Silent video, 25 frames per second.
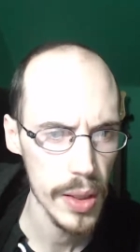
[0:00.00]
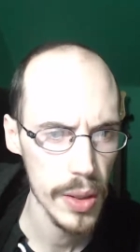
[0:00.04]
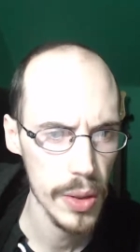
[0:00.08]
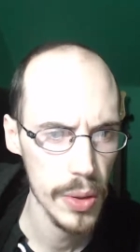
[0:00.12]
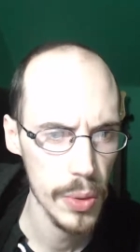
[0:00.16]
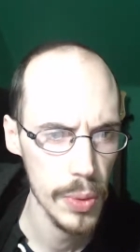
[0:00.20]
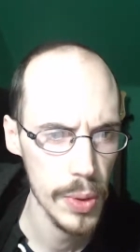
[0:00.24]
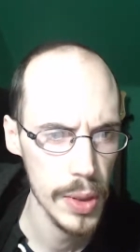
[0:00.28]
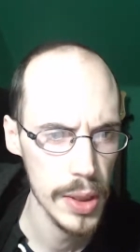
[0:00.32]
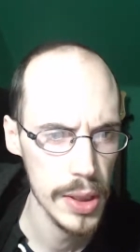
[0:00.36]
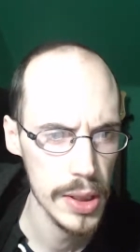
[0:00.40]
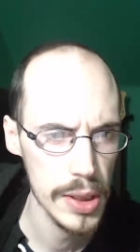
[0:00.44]

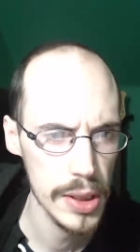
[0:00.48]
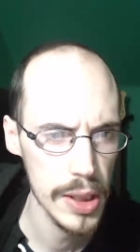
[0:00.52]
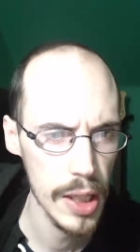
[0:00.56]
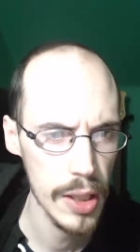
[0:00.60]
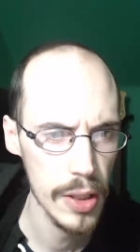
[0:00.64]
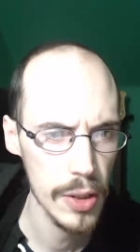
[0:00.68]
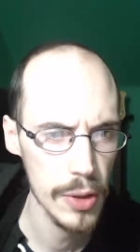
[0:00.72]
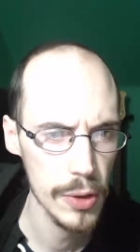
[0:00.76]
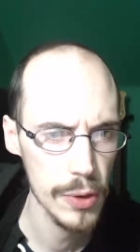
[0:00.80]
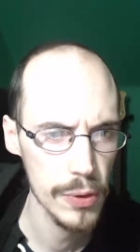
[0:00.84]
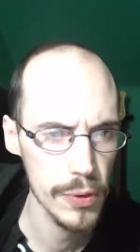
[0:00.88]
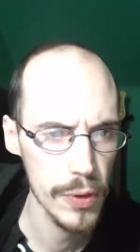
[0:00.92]
Queen
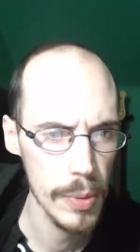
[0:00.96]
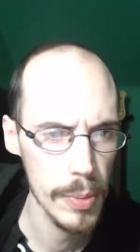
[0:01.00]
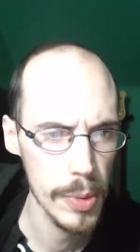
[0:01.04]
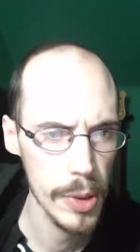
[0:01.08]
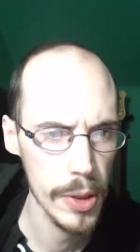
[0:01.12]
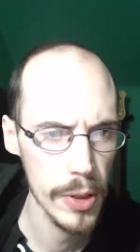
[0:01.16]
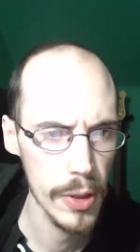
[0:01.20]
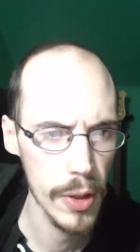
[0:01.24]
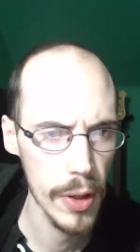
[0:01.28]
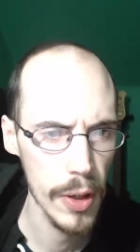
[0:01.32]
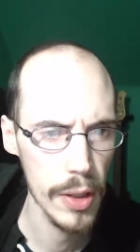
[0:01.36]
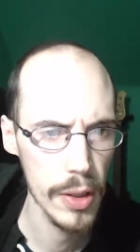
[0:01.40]
Psycho's family
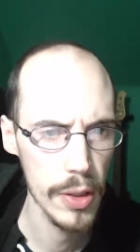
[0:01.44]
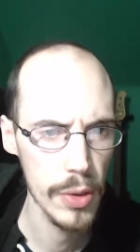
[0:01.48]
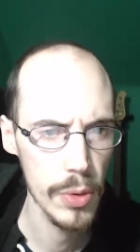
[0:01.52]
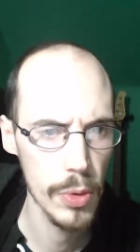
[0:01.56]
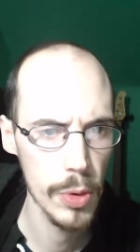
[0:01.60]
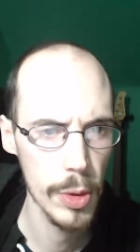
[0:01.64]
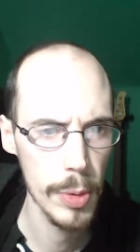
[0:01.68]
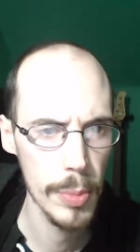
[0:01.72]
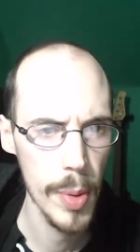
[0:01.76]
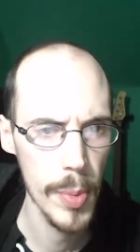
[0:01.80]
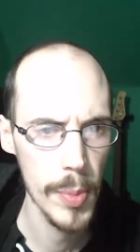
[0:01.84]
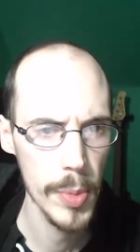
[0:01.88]
guard,
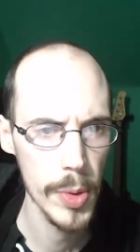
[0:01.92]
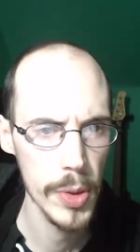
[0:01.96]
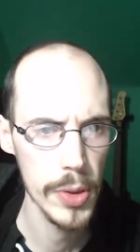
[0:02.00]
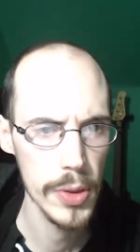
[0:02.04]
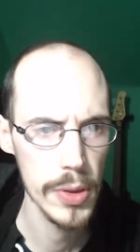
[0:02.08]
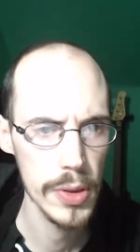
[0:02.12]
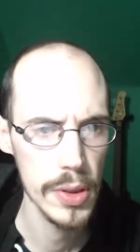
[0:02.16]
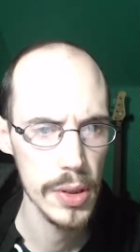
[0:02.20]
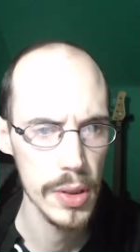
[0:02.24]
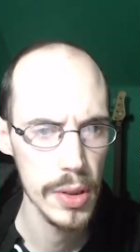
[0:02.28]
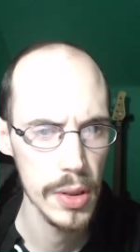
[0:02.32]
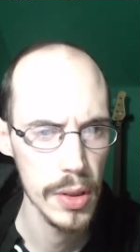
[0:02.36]
3 members
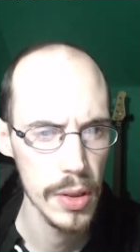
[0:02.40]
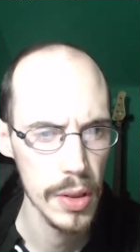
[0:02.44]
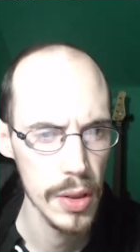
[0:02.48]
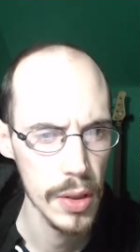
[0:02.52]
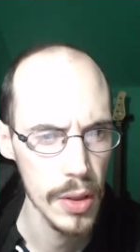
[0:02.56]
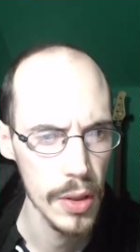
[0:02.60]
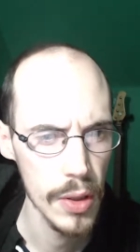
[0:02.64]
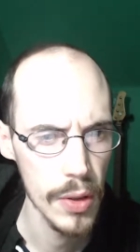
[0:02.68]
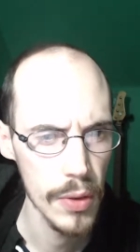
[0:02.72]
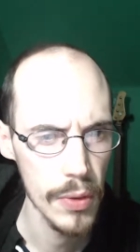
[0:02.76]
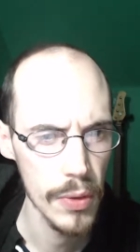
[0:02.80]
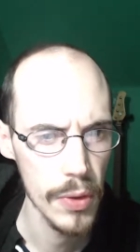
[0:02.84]

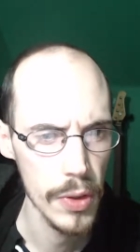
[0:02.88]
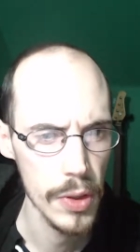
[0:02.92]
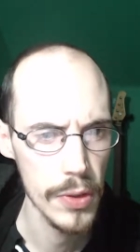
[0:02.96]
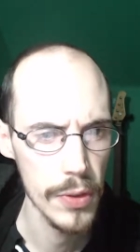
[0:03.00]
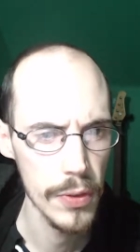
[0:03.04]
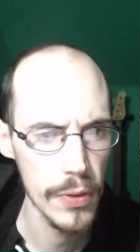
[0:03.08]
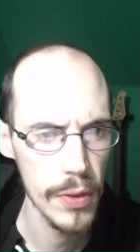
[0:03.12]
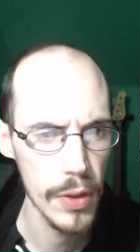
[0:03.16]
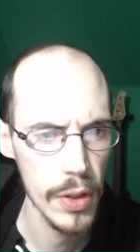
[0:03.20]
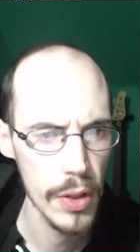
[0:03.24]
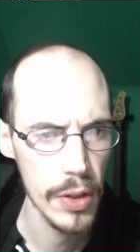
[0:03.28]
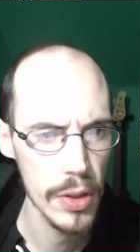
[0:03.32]
for
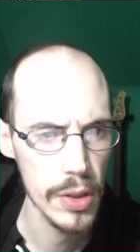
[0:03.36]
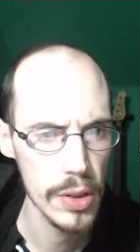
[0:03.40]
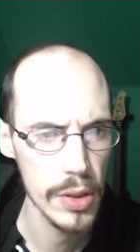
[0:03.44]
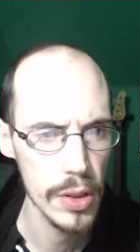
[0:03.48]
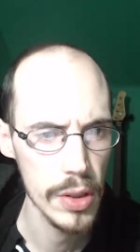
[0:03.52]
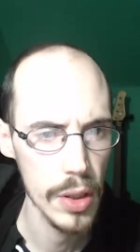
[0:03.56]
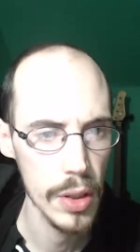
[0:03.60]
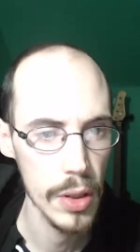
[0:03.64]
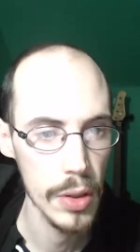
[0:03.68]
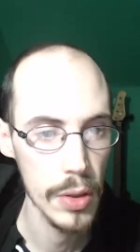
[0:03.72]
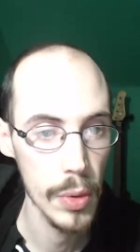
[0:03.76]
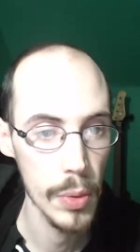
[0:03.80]
surveillance
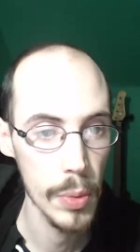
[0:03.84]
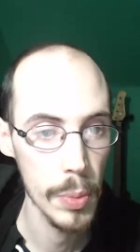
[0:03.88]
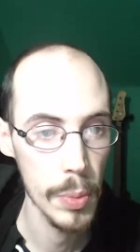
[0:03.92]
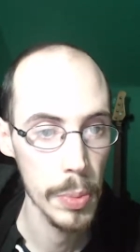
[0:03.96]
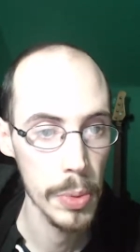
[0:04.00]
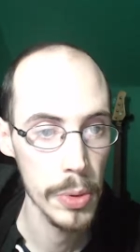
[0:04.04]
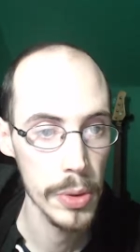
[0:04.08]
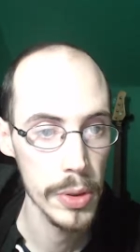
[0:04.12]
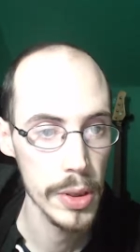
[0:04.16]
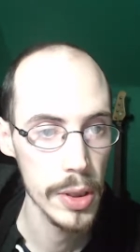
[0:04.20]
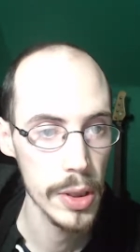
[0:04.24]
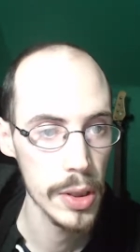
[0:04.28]
on lower
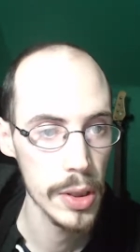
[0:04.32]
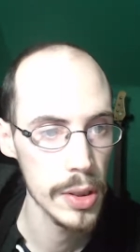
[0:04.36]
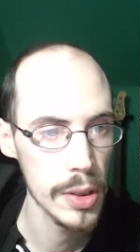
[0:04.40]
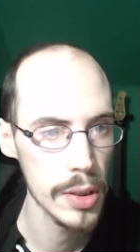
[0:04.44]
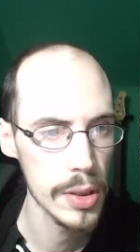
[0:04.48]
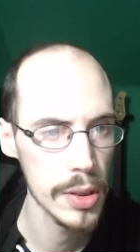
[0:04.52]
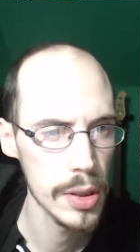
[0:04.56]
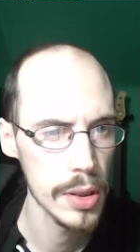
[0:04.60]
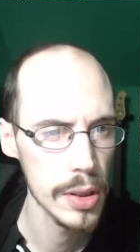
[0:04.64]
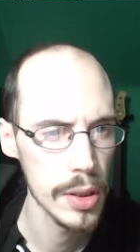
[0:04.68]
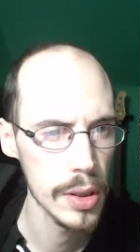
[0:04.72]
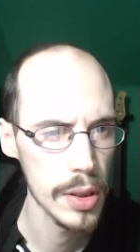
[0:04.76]
princes.
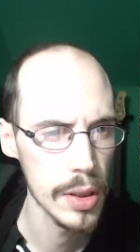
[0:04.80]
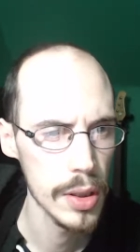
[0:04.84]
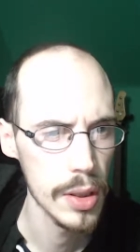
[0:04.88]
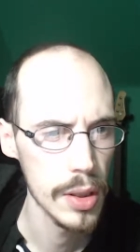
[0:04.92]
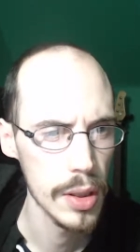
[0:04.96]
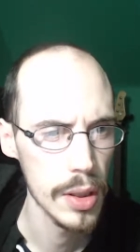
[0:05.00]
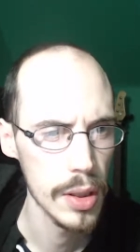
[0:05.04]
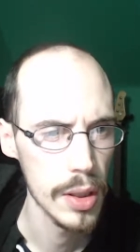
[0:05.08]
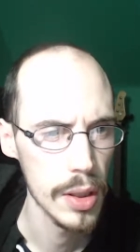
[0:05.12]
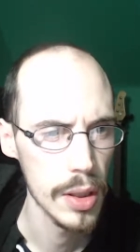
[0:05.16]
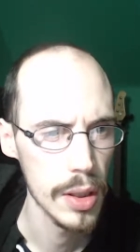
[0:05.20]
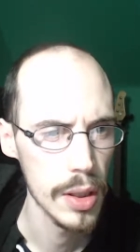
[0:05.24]

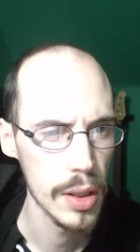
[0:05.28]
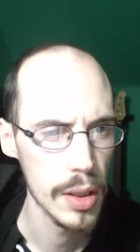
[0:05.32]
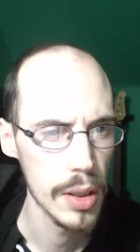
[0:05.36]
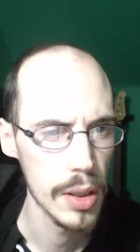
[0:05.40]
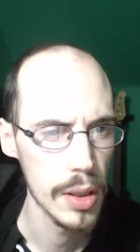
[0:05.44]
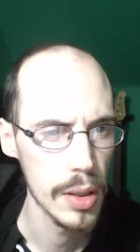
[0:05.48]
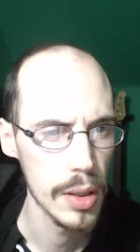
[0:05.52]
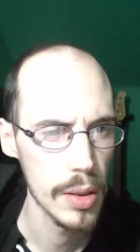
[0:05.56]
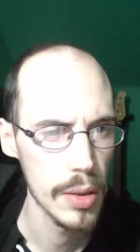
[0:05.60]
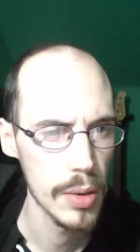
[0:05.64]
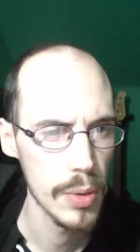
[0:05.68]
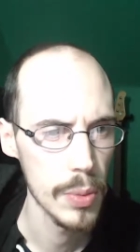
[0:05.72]

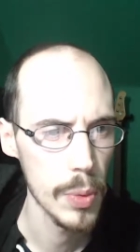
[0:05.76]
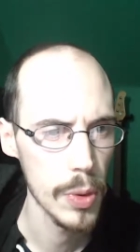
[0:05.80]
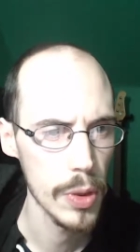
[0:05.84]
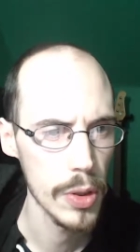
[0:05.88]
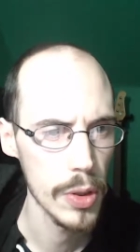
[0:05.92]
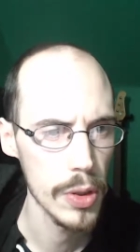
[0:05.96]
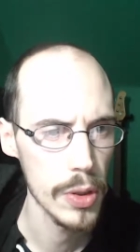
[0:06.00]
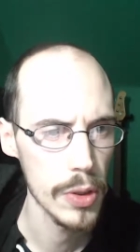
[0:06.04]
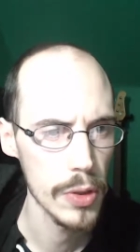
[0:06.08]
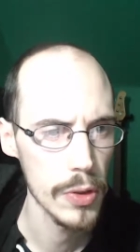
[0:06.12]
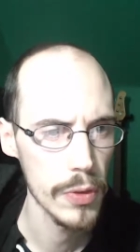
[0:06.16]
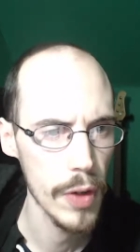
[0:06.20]

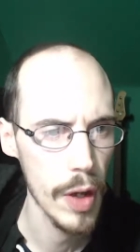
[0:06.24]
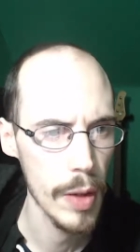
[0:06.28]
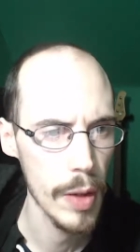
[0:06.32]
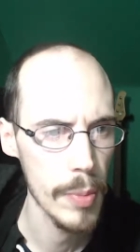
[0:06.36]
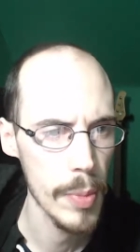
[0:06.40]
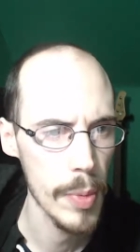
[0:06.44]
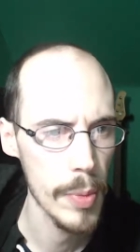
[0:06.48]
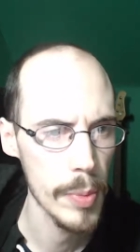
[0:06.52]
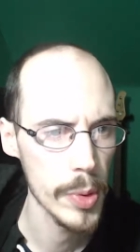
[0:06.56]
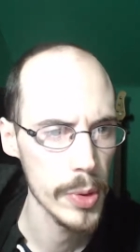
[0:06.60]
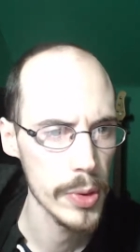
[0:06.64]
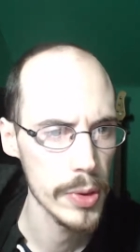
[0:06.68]
Workers, 5
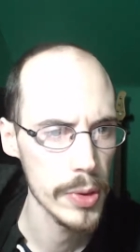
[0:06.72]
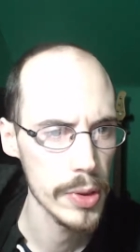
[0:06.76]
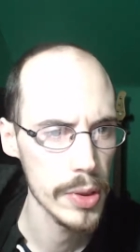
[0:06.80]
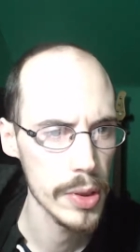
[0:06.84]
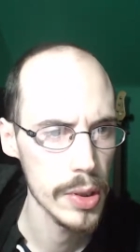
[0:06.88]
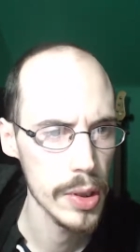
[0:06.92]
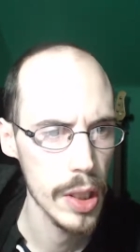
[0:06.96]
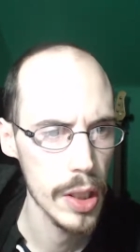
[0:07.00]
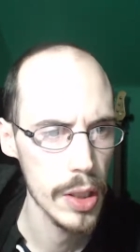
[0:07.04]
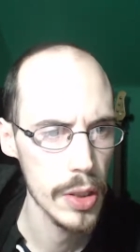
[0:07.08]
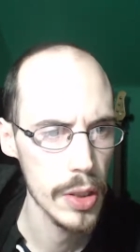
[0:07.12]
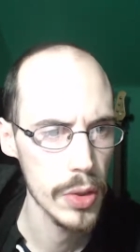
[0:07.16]
members.
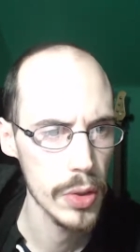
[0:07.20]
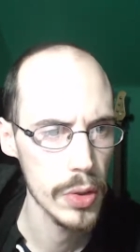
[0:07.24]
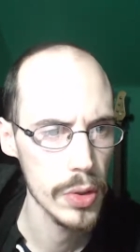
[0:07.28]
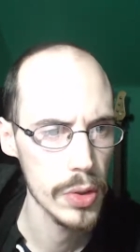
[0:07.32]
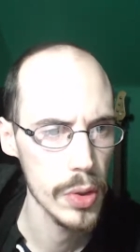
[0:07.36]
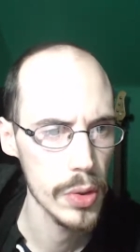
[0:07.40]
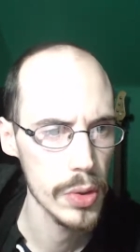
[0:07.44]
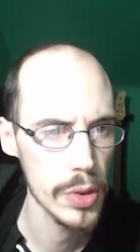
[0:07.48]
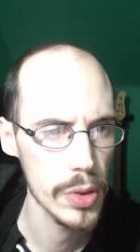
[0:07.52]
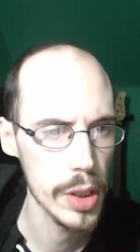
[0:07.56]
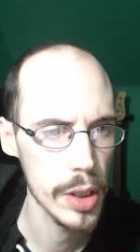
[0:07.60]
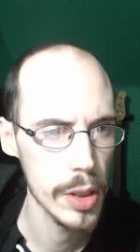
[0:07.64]
Hunter
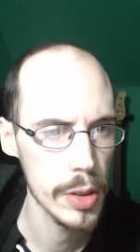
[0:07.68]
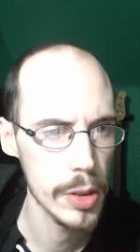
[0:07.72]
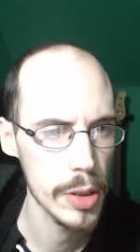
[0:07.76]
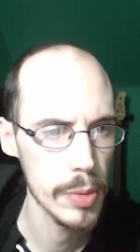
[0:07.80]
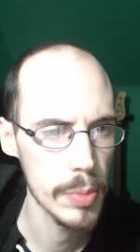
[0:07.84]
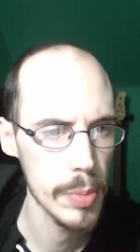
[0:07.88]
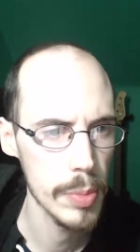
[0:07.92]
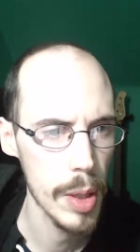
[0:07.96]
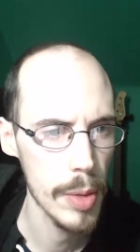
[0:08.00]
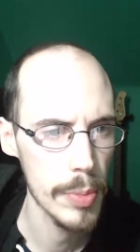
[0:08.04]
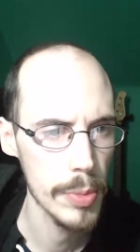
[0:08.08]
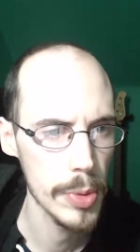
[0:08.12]
associated
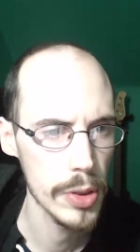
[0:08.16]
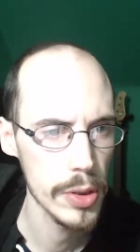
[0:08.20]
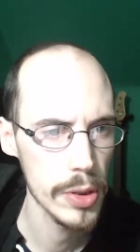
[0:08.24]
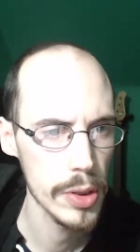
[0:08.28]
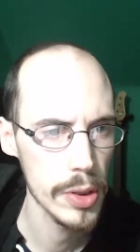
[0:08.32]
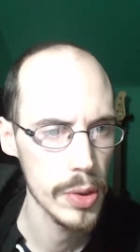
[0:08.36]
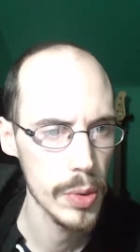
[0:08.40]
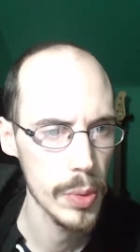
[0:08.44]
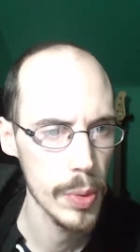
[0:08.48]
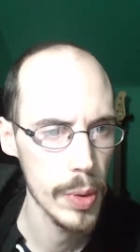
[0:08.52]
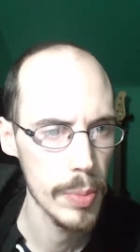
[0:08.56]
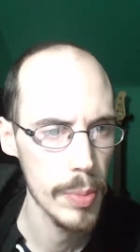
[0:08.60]
members,
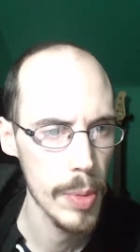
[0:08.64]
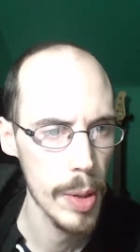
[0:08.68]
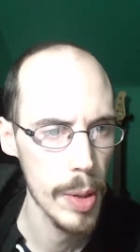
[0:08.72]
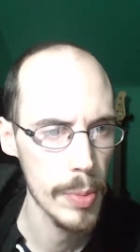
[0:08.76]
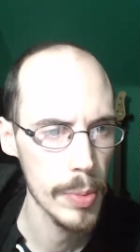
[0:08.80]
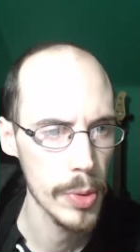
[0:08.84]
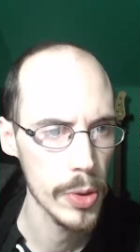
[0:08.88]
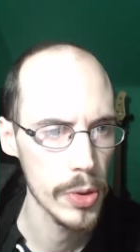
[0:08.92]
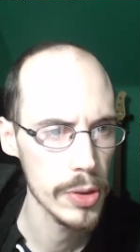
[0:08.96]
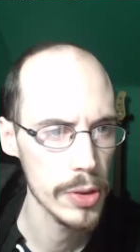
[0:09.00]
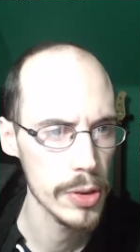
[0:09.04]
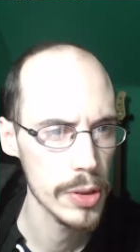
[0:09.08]
3
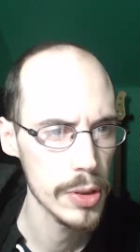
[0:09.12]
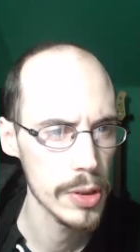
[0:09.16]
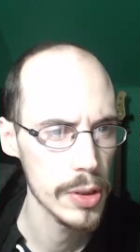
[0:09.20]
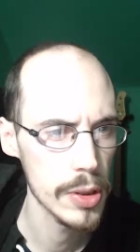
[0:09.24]
members.